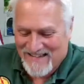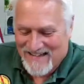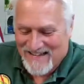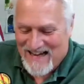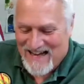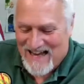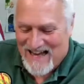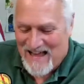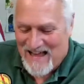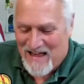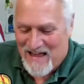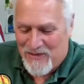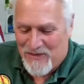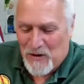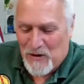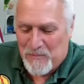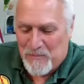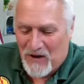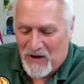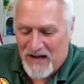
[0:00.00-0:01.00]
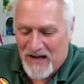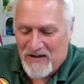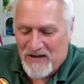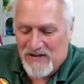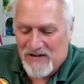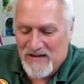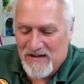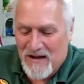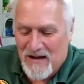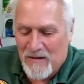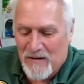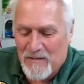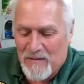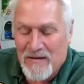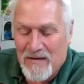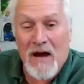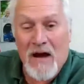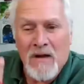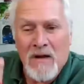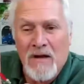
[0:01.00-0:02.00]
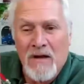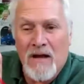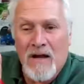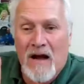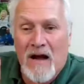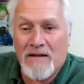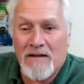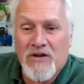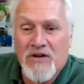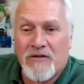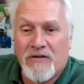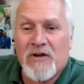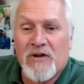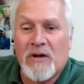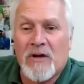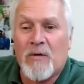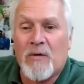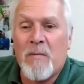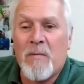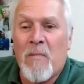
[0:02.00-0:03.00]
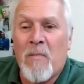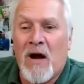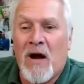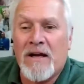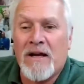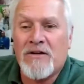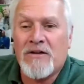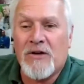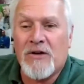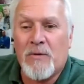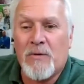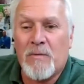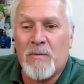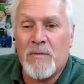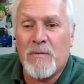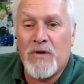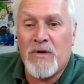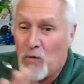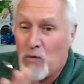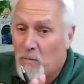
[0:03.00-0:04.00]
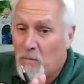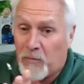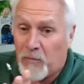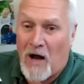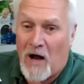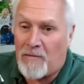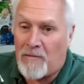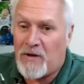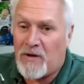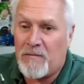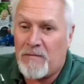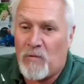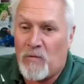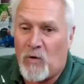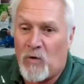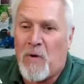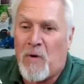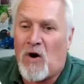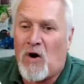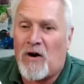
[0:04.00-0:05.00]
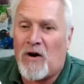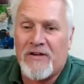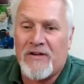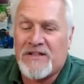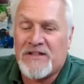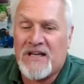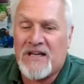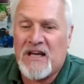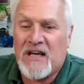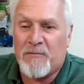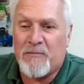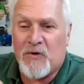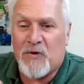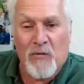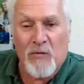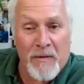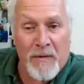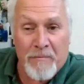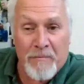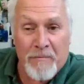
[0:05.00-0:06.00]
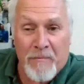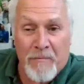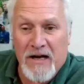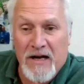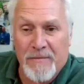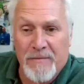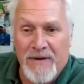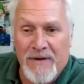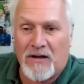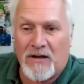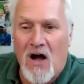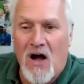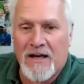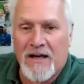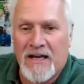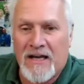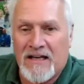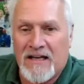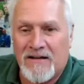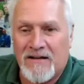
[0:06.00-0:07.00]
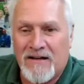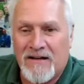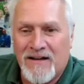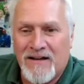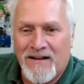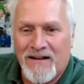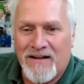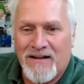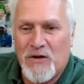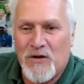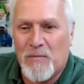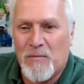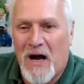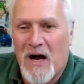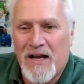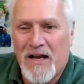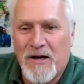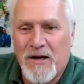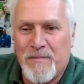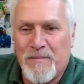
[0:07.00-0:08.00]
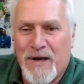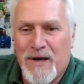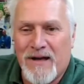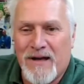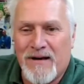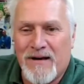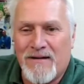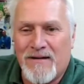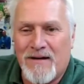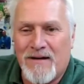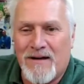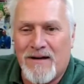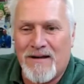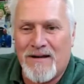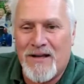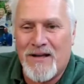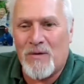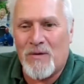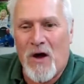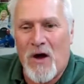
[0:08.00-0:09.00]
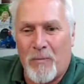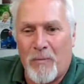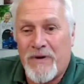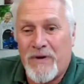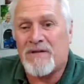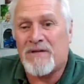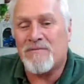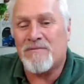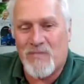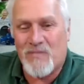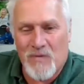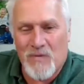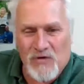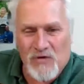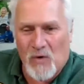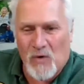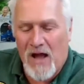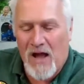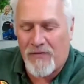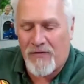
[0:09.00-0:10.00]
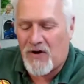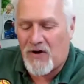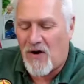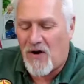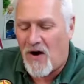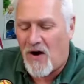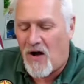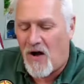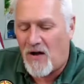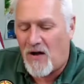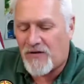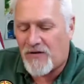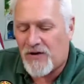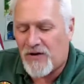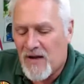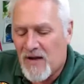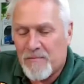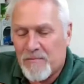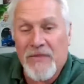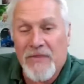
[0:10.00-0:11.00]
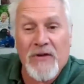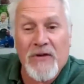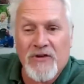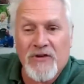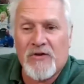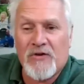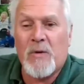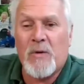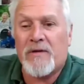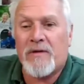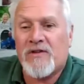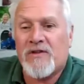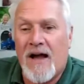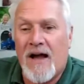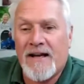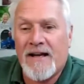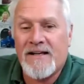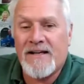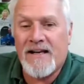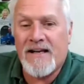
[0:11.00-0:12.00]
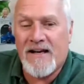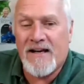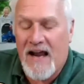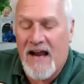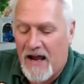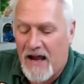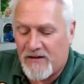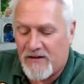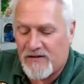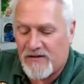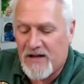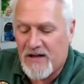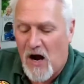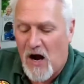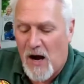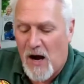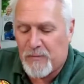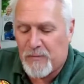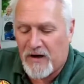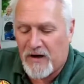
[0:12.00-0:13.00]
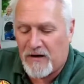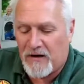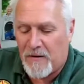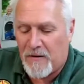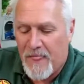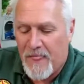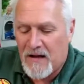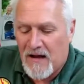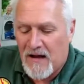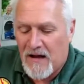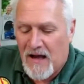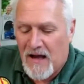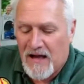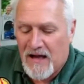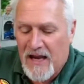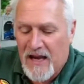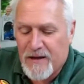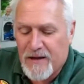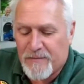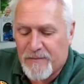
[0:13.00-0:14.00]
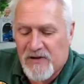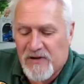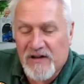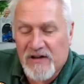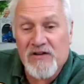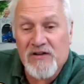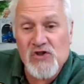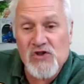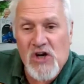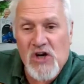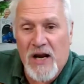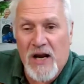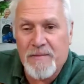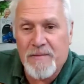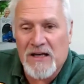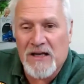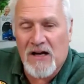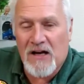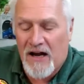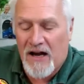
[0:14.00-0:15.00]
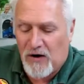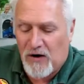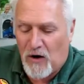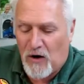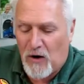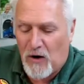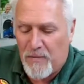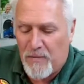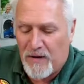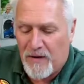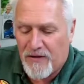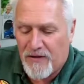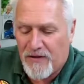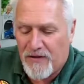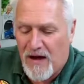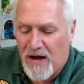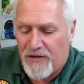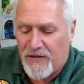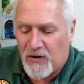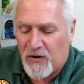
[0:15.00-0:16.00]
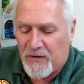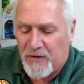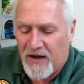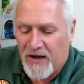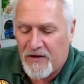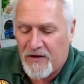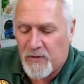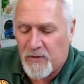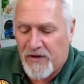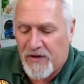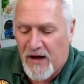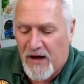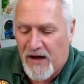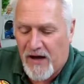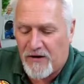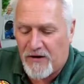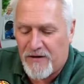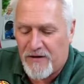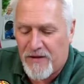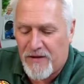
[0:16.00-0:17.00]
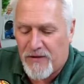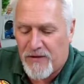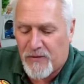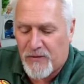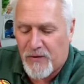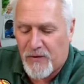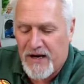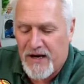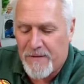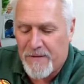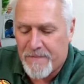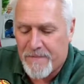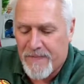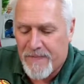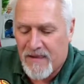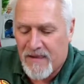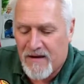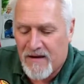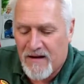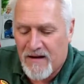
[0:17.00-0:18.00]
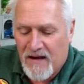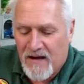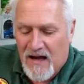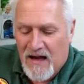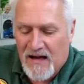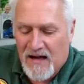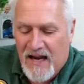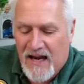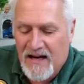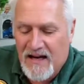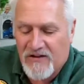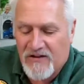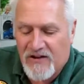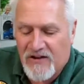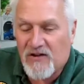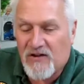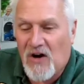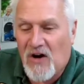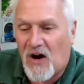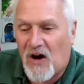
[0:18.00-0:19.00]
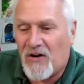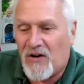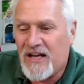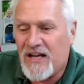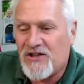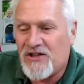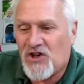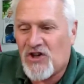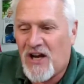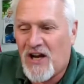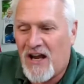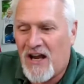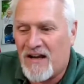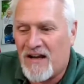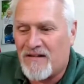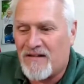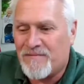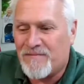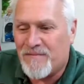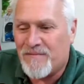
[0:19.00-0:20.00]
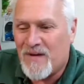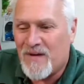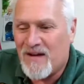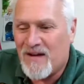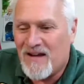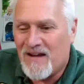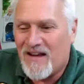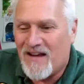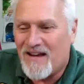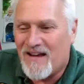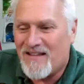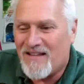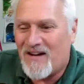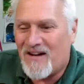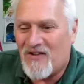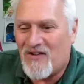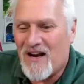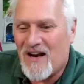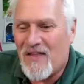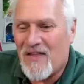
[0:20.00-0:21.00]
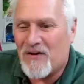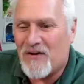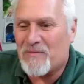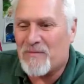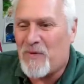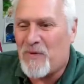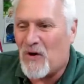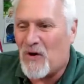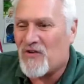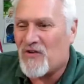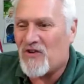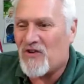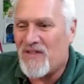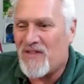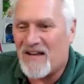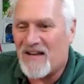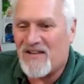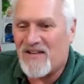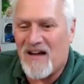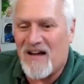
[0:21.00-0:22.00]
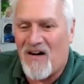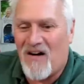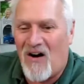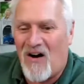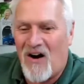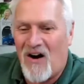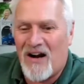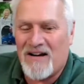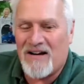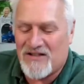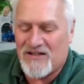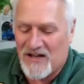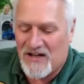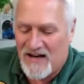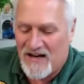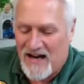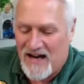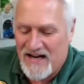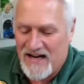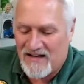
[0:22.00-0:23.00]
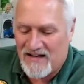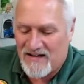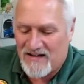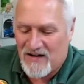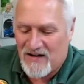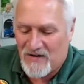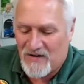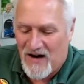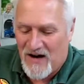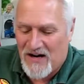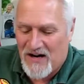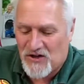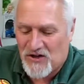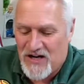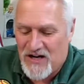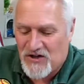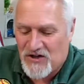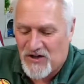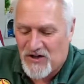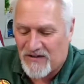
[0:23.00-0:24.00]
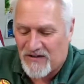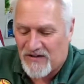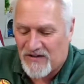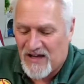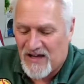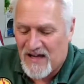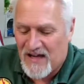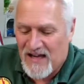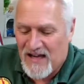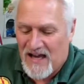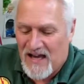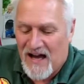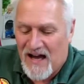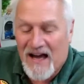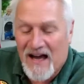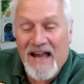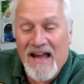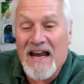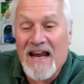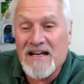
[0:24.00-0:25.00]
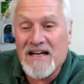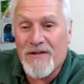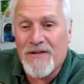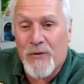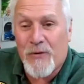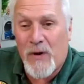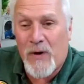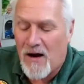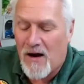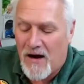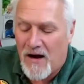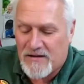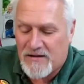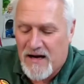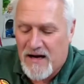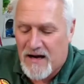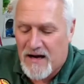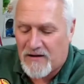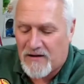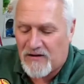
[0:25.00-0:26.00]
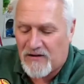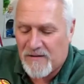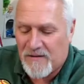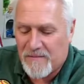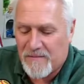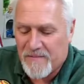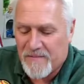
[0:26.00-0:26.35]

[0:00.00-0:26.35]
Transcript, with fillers: Uh, third place. Uh, now, I'm just going to remind you, you probably were part of the team. You uh, might have been logging, you might have been, uh, you know, helping sort out the calls, but this is who was signed in as the operator. Uh, KM6JBI Herb, uh, third place with 103. Uh, KE6REJ, there's another person that's uh, on tonight. Congratulations, uh, 83 contacts.